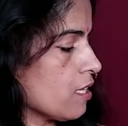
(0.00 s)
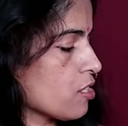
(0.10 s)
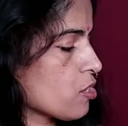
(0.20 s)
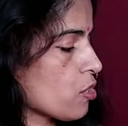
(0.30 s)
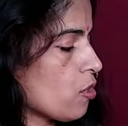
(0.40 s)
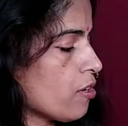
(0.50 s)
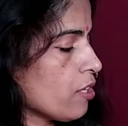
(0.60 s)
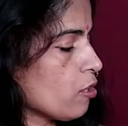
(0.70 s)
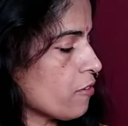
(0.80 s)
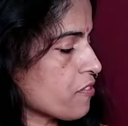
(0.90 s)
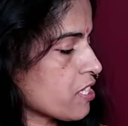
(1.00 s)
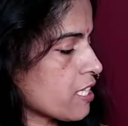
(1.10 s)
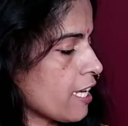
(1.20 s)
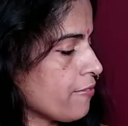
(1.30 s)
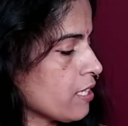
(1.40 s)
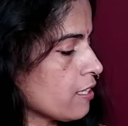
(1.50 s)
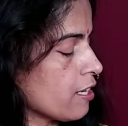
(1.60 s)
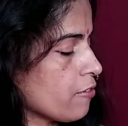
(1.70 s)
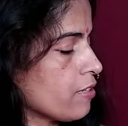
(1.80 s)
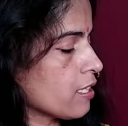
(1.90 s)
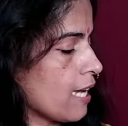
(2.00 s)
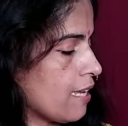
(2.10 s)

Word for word: a story of saving the river